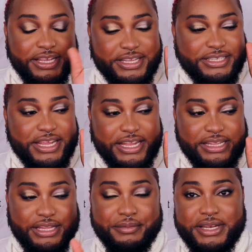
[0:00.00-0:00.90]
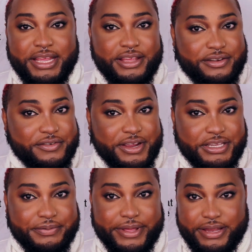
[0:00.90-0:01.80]
is that Lemonade
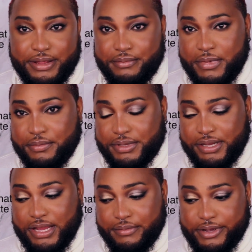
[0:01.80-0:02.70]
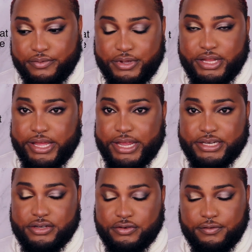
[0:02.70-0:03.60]
Craze palette that Maybelline came out with
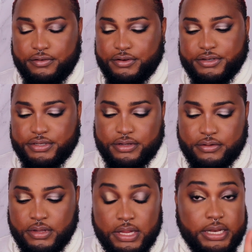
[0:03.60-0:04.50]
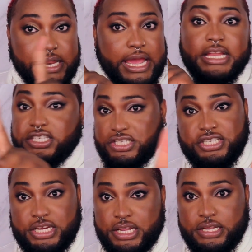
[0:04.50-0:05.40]
last or a few years ago. That
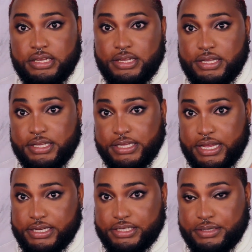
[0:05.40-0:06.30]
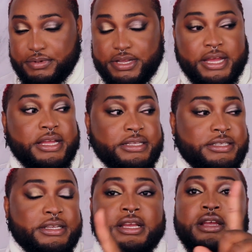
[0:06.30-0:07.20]
shit is ashy
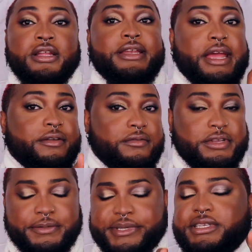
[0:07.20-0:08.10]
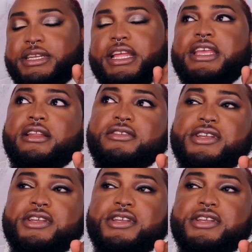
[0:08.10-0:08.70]
because that, especially that yellow